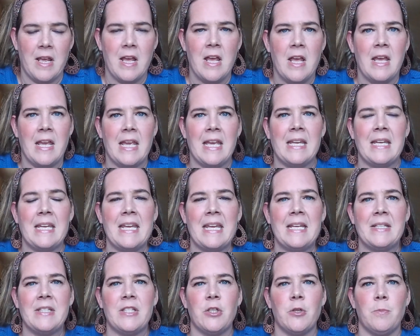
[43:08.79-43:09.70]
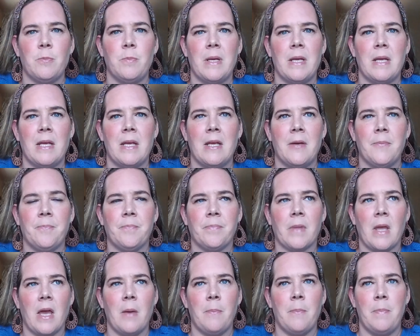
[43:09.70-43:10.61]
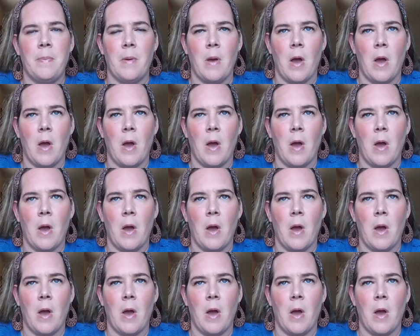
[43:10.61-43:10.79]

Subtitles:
It needs to be a